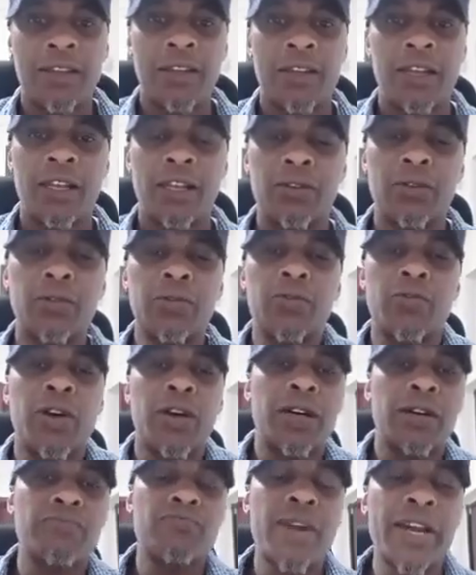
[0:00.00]
Hello,
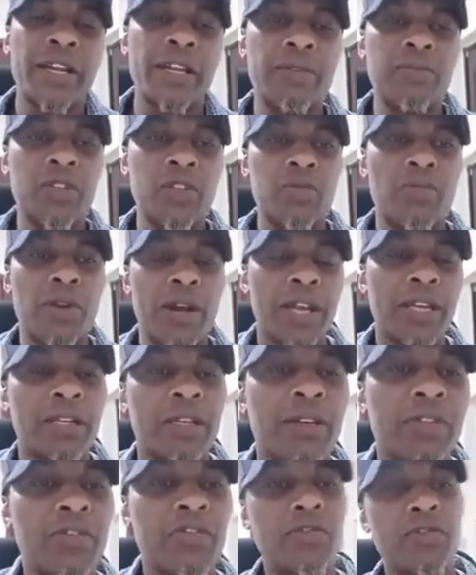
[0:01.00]
my name is
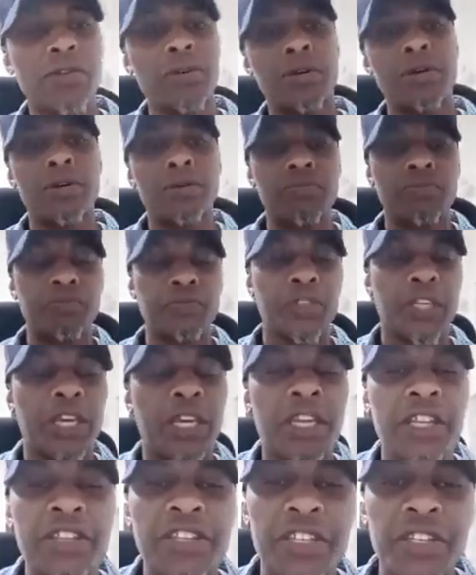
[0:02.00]
Bride from
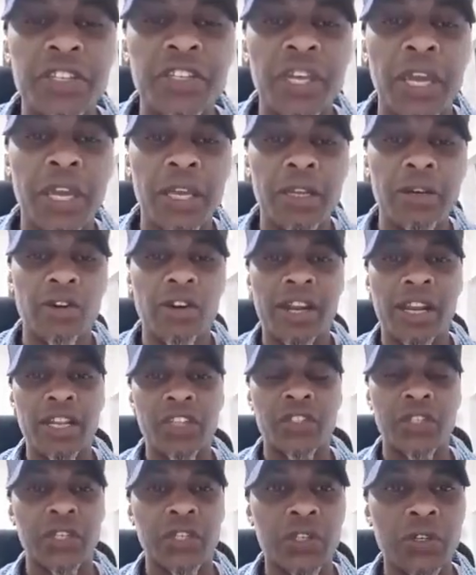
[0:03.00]
Kenyans in China
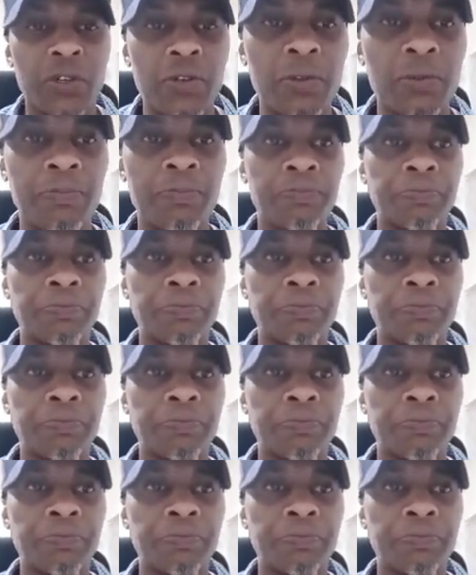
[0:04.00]
organization.